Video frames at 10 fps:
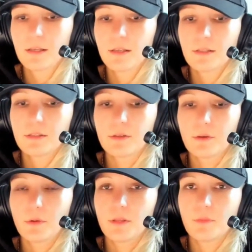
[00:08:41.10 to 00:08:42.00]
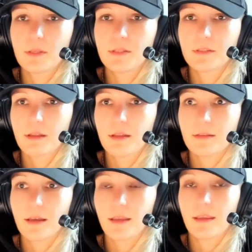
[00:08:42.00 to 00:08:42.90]
So it means
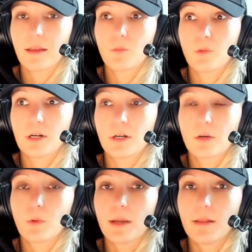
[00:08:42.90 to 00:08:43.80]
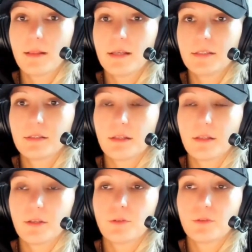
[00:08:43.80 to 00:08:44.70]
that I can work way less than
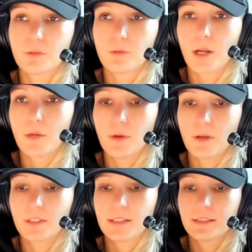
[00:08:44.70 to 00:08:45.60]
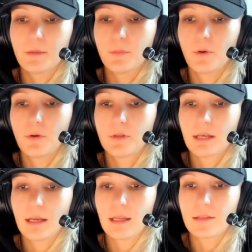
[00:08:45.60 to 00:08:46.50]
I used to work, because at some point
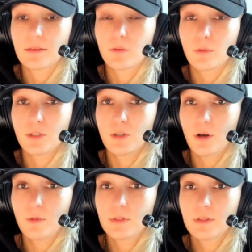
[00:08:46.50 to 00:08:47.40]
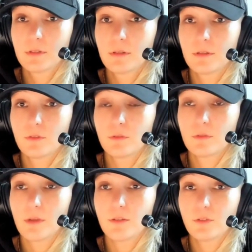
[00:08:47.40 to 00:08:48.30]
I had 3 jobs
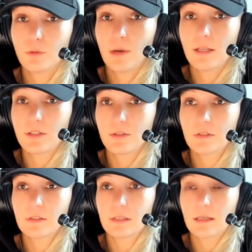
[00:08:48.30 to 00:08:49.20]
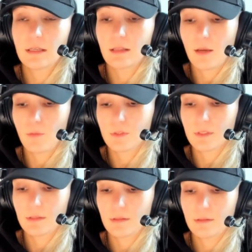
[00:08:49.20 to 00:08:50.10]
at 2 agencies and I was
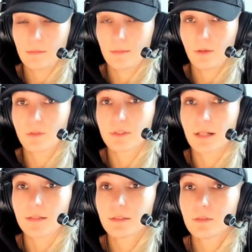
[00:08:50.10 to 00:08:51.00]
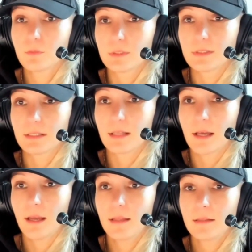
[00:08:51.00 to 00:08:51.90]
a consultant with a
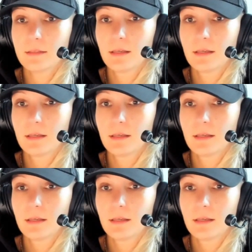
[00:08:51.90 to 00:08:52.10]
client.